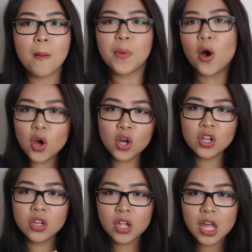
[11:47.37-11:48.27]

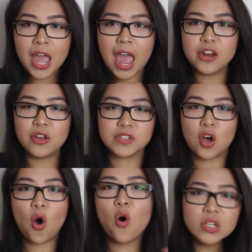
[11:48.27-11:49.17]
pull and you have to
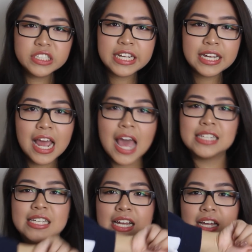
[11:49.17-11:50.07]
hold it
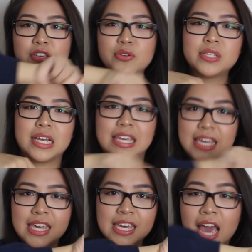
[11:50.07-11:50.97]
to use a
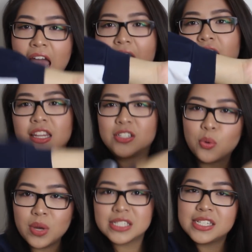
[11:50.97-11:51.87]
key and
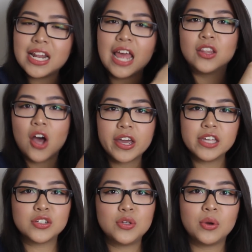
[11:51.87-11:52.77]
twist it and lock
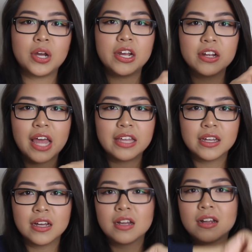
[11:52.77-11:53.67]
it so you hear like
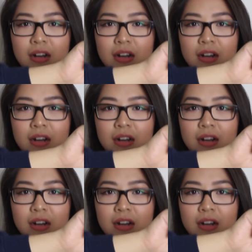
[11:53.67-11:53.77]
the